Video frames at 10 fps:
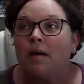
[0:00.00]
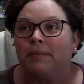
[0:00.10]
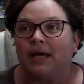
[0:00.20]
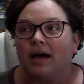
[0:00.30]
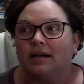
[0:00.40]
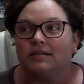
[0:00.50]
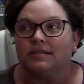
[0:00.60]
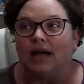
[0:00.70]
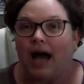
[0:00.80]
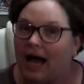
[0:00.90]

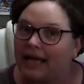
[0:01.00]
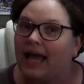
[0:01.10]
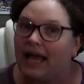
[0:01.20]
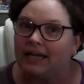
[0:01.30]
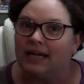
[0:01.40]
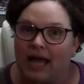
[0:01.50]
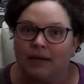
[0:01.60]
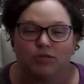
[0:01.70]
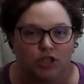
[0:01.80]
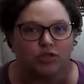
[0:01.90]
because I can't
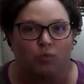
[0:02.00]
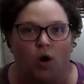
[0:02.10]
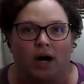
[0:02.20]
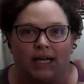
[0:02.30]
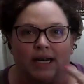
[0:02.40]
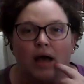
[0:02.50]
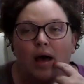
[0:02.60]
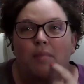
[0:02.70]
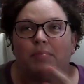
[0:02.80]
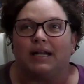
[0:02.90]
name just one.
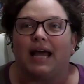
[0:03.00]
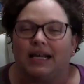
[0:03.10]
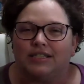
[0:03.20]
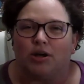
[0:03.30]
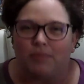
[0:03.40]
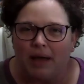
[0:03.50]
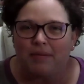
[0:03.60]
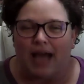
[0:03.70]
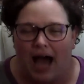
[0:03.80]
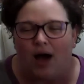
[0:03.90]
But so
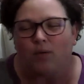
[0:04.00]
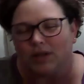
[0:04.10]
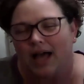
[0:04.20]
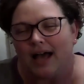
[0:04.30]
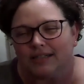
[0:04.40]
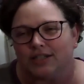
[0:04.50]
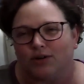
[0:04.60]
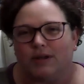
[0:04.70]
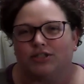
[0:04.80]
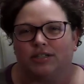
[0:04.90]
maybe I will ask the
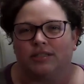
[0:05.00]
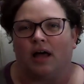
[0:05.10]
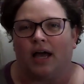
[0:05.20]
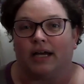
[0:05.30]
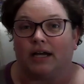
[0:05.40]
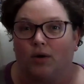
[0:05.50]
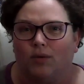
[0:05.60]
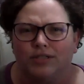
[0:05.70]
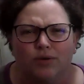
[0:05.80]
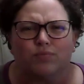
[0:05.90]
question like,
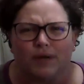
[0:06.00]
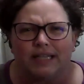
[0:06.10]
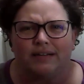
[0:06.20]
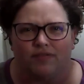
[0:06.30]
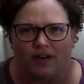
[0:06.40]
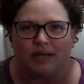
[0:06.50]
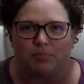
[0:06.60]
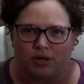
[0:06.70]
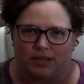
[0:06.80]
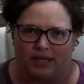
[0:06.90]
what's a really funny
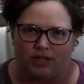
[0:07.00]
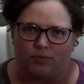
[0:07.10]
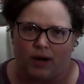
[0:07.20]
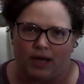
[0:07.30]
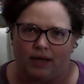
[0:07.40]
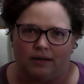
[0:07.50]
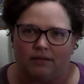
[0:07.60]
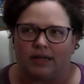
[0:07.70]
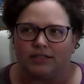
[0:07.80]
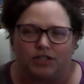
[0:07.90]
book that you read?
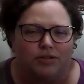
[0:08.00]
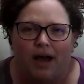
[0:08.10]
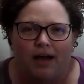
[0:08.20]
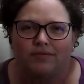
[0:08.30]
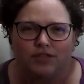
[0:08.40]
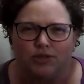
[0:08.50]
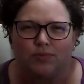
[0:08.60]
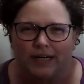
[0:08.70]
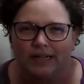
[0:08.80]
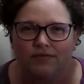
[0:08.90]
Like, do you
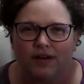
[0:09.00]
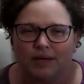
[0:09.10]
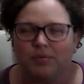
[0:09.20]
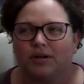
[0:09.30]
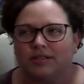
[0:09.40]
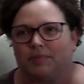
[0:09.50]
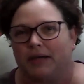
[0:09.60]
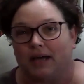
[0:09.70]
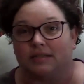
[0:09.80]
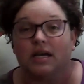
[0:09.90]
read funny books?
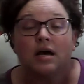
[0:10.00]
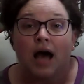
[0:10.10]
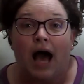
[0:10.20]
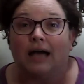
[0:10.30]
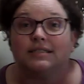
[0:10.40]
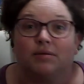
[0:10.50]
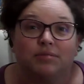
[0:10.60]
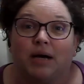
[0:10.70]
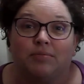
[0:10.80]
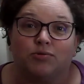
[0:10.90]
Because I
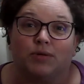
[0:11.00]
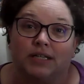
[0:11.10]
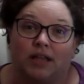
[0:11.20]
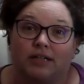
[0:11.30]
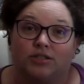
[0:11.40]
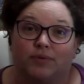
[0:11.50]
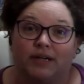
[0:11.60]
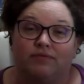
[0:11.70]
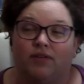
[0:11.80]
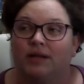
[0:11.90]
sometimes really like to
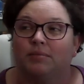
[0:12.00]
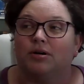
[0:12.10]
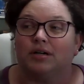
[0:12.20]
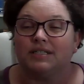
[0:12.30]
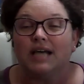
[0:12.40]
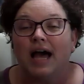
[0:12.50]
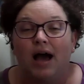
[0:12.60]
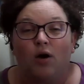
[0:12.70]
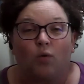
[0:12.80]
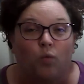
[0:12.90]
read funny books.
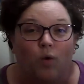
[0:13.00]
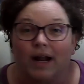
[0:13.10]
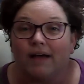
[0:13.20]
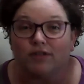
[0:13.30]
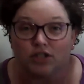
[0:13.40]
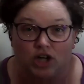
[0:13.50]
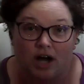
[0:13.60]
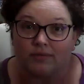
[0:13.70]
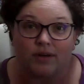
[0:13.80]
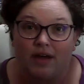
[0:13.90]
Whatever
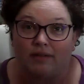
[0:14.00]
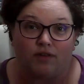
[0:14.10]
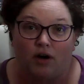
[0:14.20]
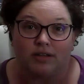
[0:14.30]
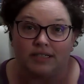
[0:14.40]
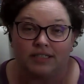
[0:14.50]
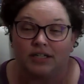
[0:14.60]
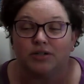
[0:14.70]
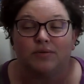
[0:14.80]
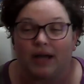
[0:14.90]
genre they fall
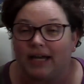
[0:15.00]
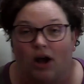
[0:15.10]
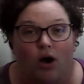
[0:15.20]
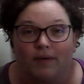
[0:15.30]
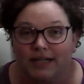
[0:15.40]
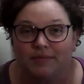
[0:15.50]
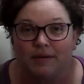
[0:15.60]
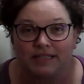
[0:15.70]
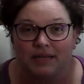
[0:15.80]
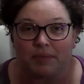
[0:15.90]
into, it always
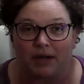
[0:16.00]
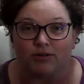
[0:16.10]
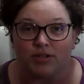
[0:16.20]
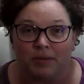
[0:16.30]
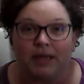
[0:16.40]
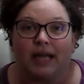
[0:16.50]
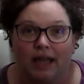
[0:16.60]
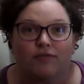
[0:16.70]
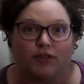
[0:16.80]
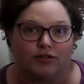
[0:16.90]
makes it better to me
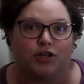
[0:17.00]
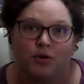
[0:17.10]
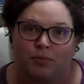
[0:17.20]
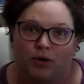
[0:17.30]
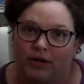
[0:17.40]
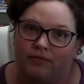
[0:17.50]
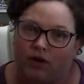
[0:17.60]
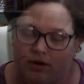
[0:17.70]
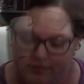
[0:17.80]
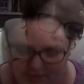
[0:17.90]
if there's humor
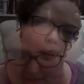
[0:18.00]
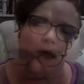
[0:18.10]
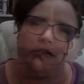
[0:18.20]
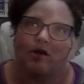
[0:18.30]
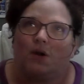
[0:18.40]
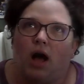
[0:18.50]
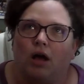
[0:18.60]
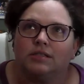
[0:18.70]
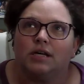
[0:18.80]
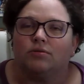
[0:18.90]
involved. So I
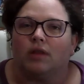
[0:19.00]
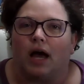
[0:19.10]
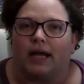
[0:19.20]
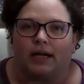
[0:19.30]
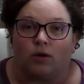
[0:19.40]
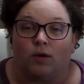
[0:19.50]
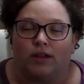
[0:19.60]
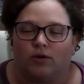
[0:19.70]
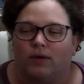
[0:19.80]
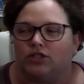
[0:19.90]
also like, one
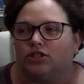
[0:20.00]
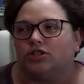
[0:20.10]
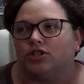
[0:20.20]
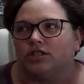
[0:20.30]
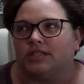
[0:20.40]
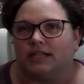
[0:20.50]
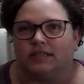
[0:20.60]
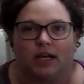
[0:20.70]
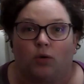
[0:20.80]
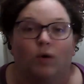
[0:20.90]
of the questions just says
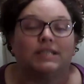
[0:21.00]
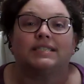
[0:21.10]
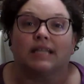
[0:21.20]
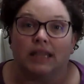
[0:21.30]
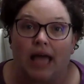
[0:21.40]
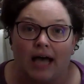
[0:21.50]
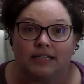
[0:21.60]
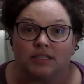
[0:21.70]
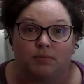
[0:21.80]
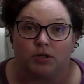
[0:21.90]
like, what's the
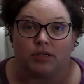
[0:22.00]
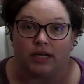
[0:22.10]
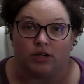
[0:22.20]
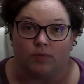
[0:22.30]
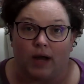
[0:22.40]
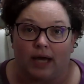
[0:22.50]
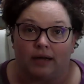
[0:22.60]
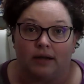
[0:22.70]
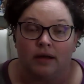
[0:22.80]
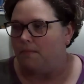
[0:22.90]
last book that you read?
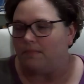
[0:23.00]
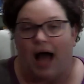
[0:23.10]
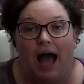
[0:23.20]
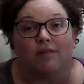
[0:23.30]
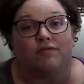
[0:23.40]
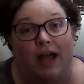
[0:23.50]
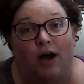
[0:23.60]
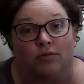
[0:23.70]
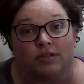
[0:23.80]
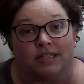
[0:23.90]
I have
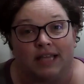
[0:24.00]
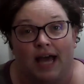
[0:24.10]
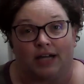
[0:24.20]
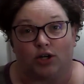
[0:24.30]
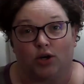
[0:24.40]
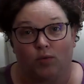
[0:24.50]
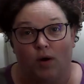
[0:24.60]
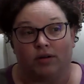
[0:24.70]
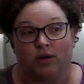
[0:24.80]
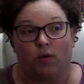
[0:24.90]
found that
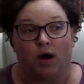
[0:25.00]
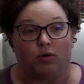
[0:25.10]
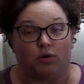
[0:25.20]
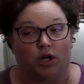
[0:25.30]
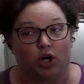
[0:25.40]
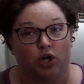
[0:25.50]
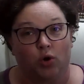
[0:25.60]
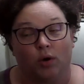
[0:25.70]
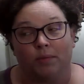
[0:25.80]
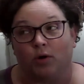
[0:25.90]
quote unquote
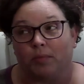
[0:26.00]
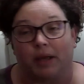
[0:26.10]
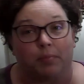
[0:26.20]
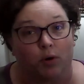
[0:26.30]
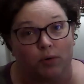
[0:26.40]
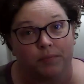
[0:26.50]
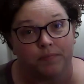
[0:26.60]
normal people